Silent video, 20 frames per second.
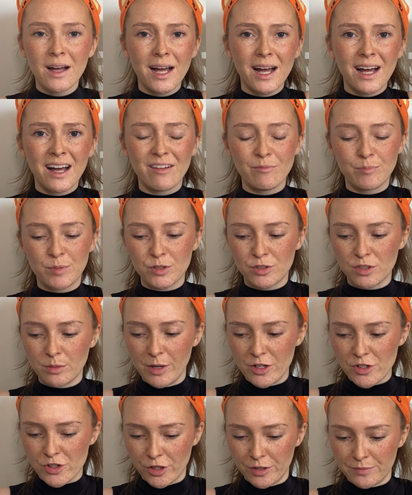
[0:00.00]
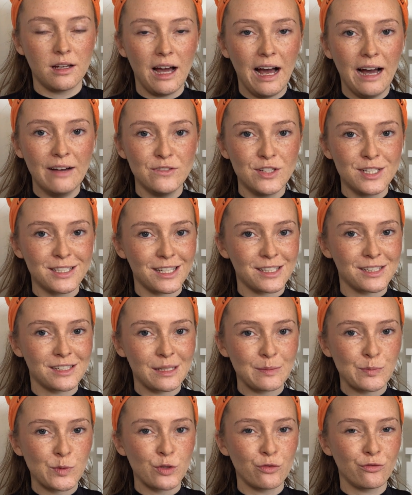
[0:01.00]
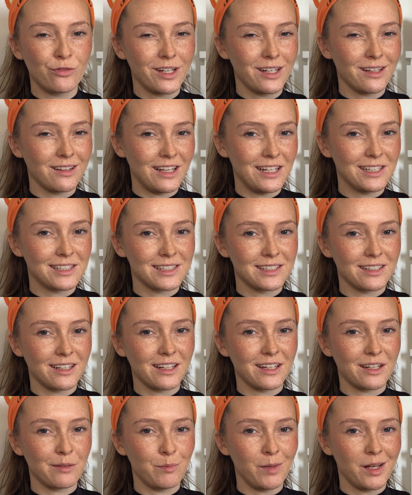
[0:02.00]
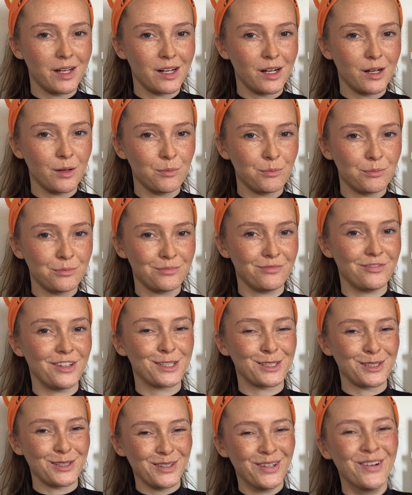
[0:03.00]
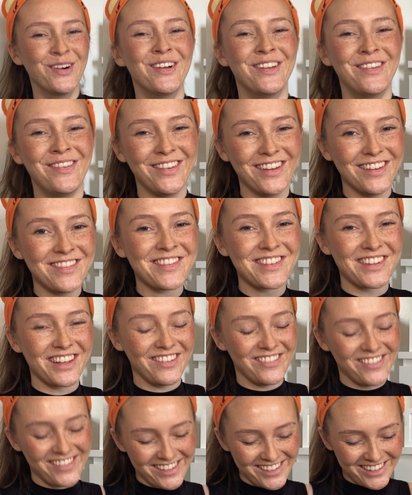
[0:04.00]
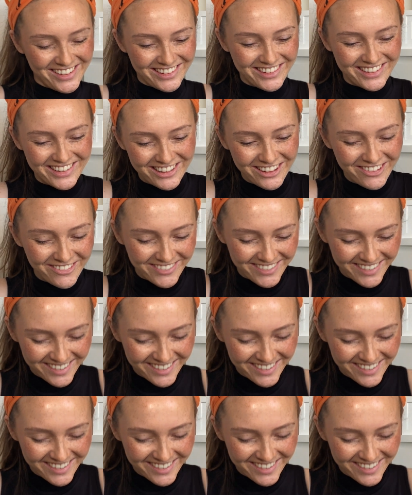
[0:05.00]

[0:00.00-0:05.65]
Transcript: I've put too much on. I feel like this is a more realistic makeup video than some on YouTube.